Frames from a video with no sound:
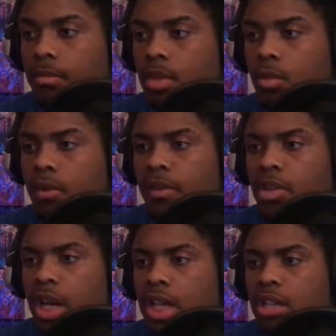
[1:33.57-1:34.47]
We're finna
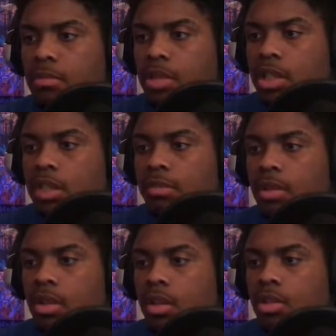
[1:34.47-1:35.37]
try to get some sleep
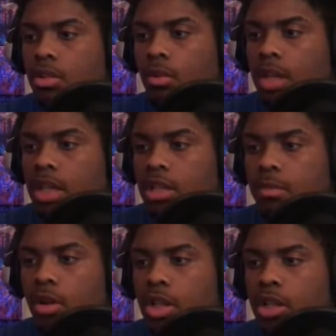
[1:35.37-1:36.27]
so we can
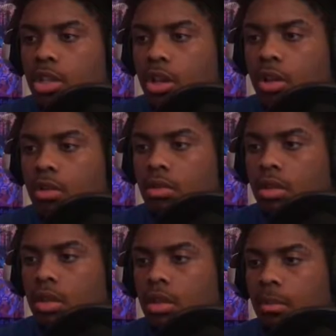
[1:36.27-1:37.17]
Smoky Joe,
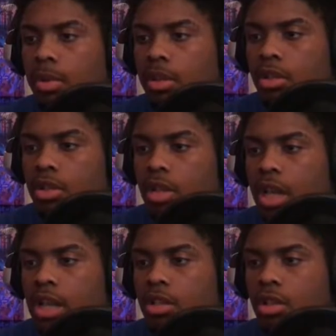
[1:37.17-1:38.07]
the pillager
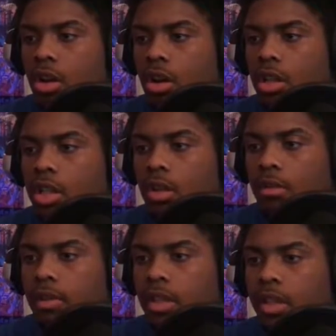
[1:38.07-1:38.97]
that is currently over there.